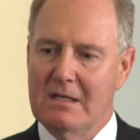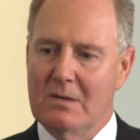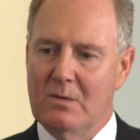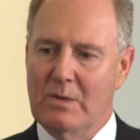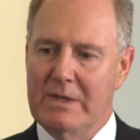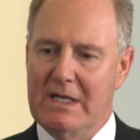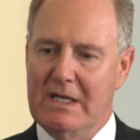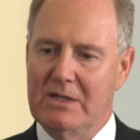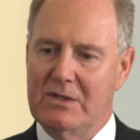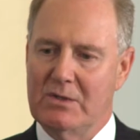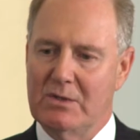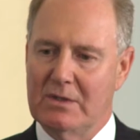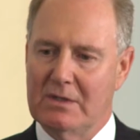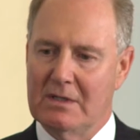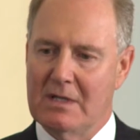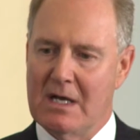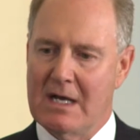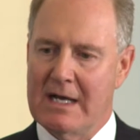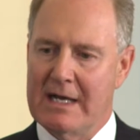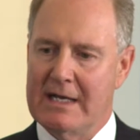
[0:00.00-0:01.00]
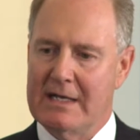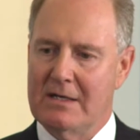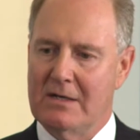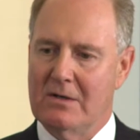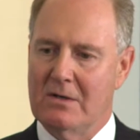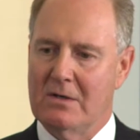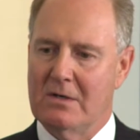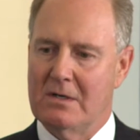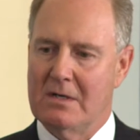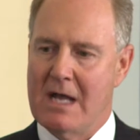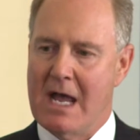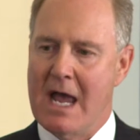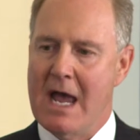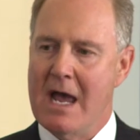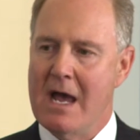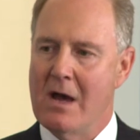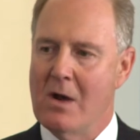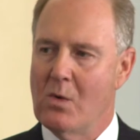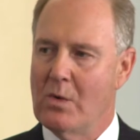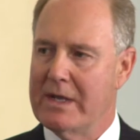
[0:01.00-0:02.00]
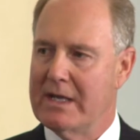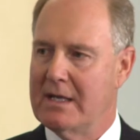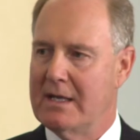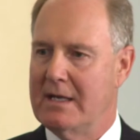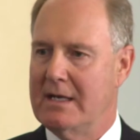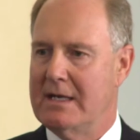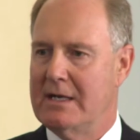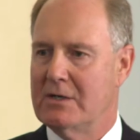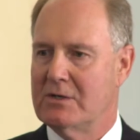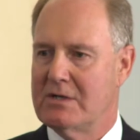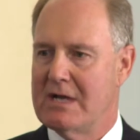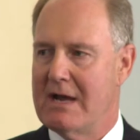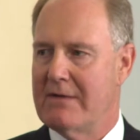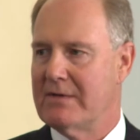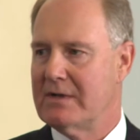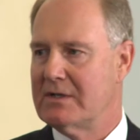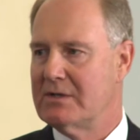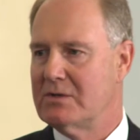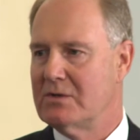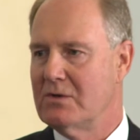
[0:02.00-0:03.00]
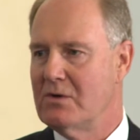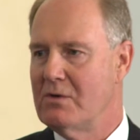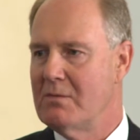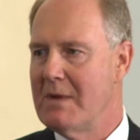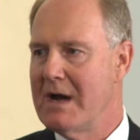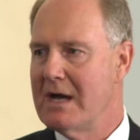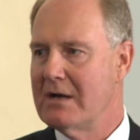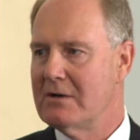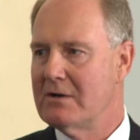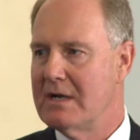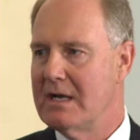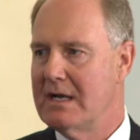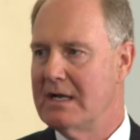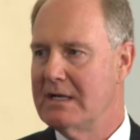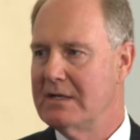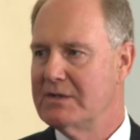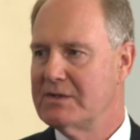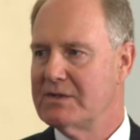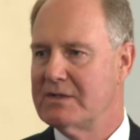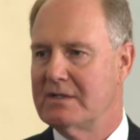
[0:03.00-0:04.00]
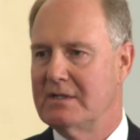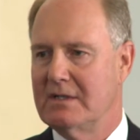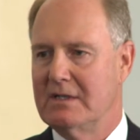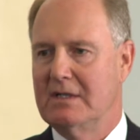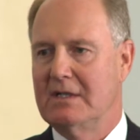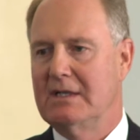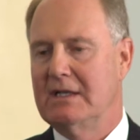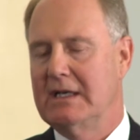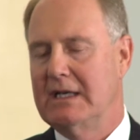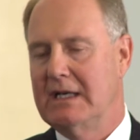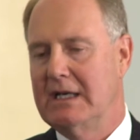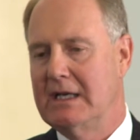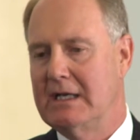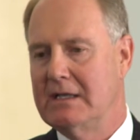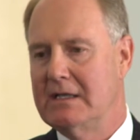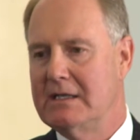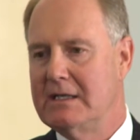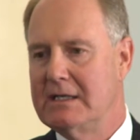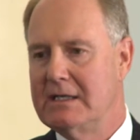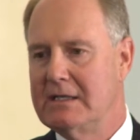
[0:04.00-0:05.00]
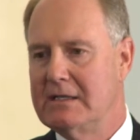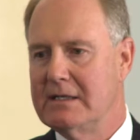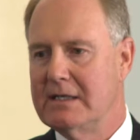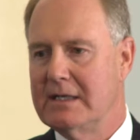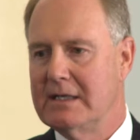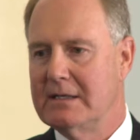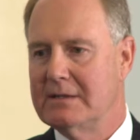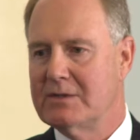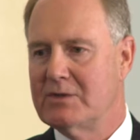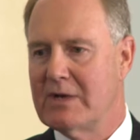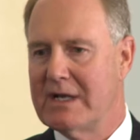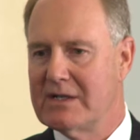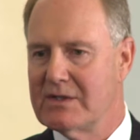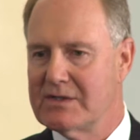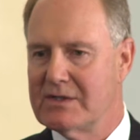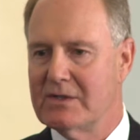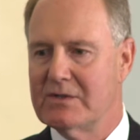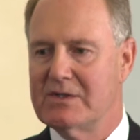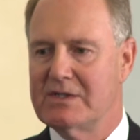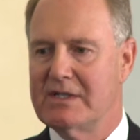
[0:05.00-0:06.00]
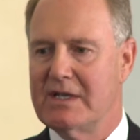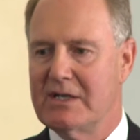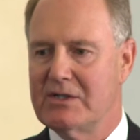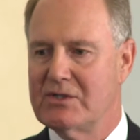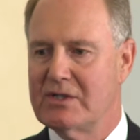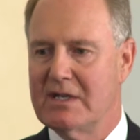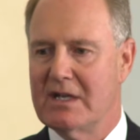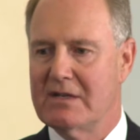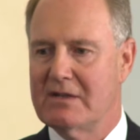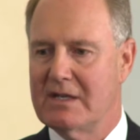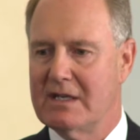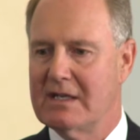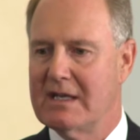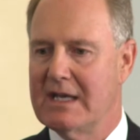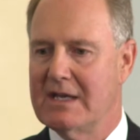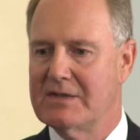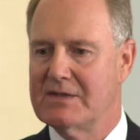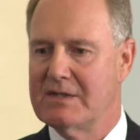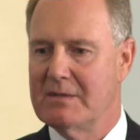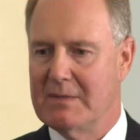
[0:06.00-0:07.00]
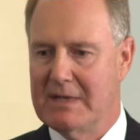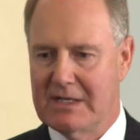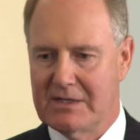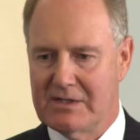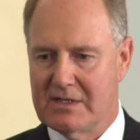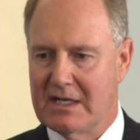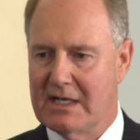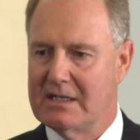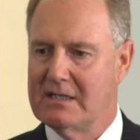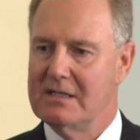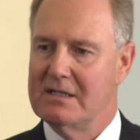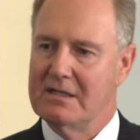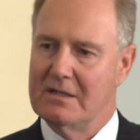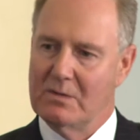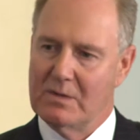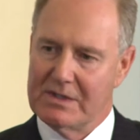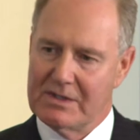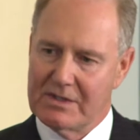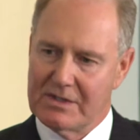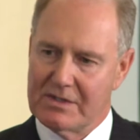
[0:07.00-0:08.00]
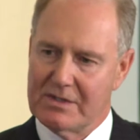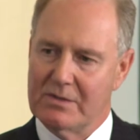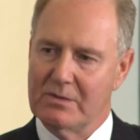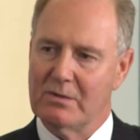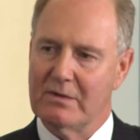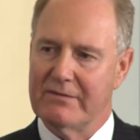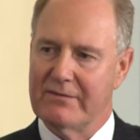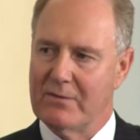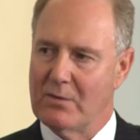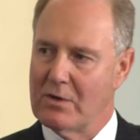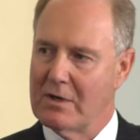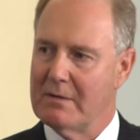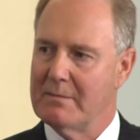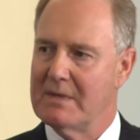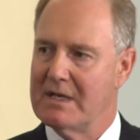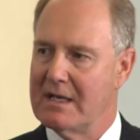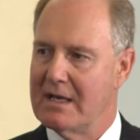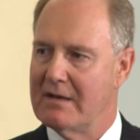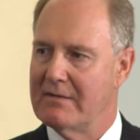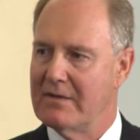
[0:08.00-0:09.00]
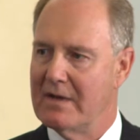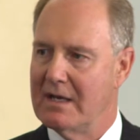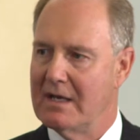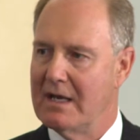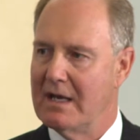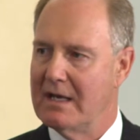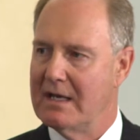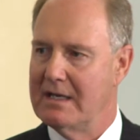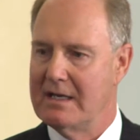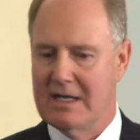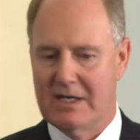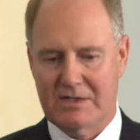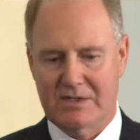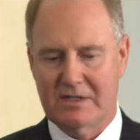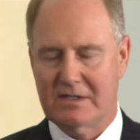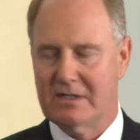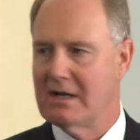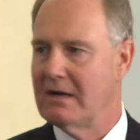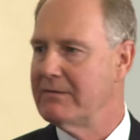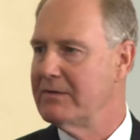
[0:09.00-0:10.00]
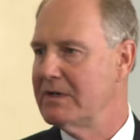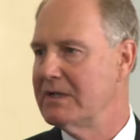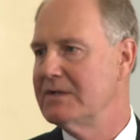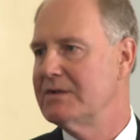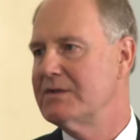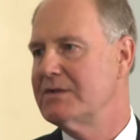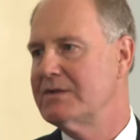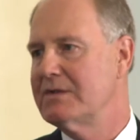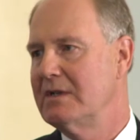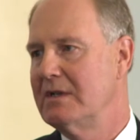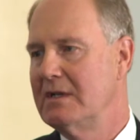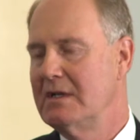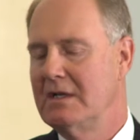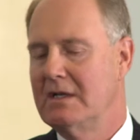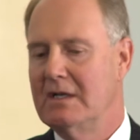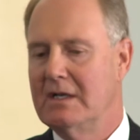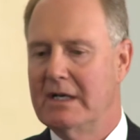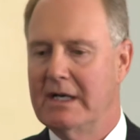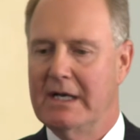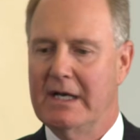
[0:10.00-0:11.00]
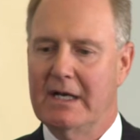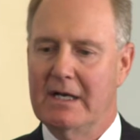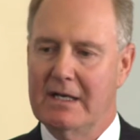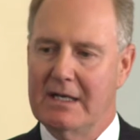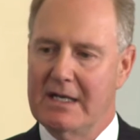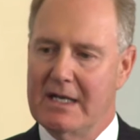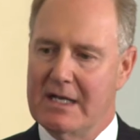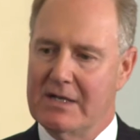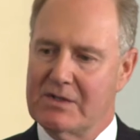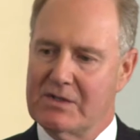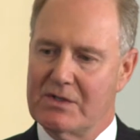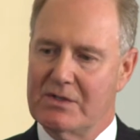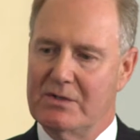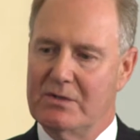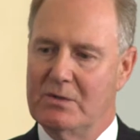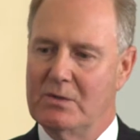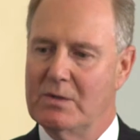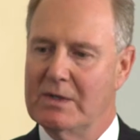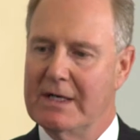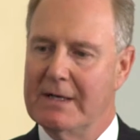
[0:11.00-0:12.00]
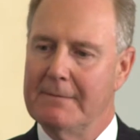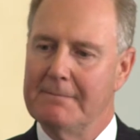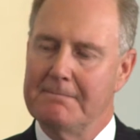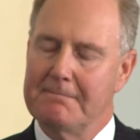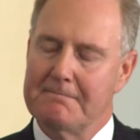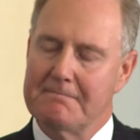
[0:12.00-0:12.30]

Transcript: we need to align on how we get air traffic control modernized. And the uh, trade association, I think, has the best idea, which is to reform the FAA as to governance uh, and as to uh,